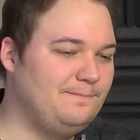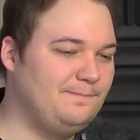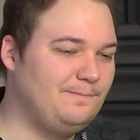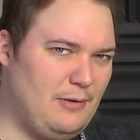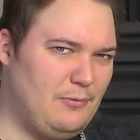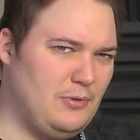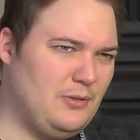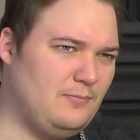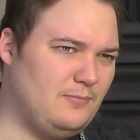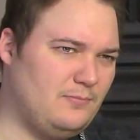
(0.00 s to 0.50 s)

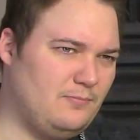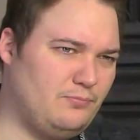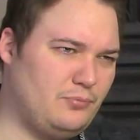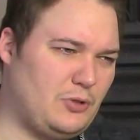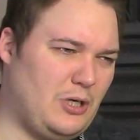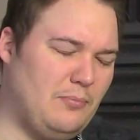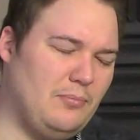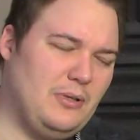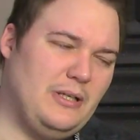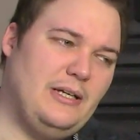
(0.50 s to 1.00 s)
I would
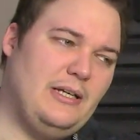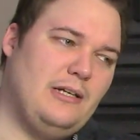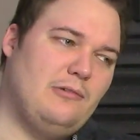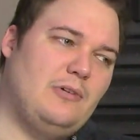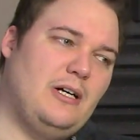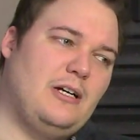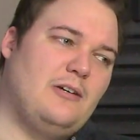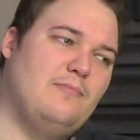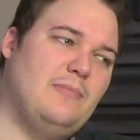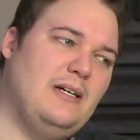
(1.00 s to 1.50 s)
probably
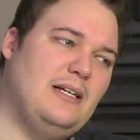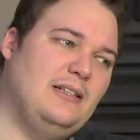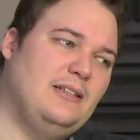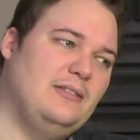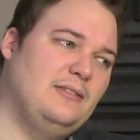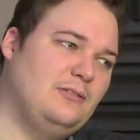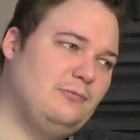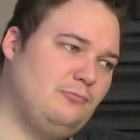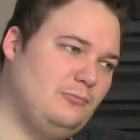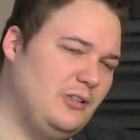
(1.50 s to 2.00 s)

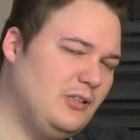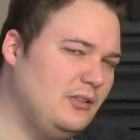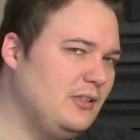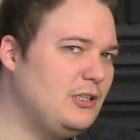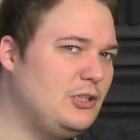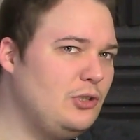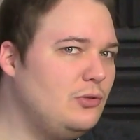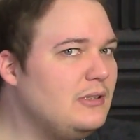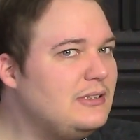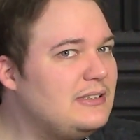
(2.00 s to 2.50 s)
recommend really
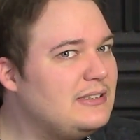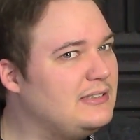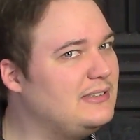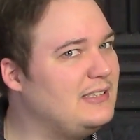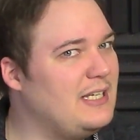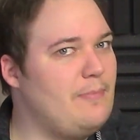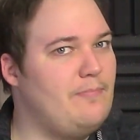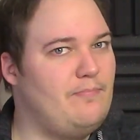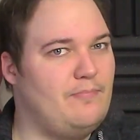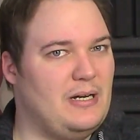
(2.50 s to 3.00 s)
do it
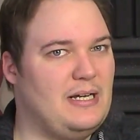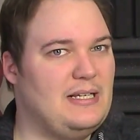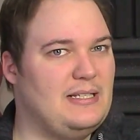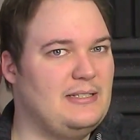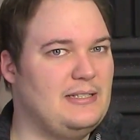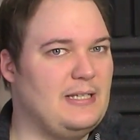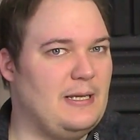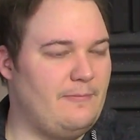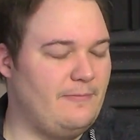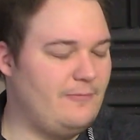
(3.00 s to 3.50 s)
step by
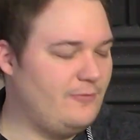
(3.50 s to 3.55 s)
step.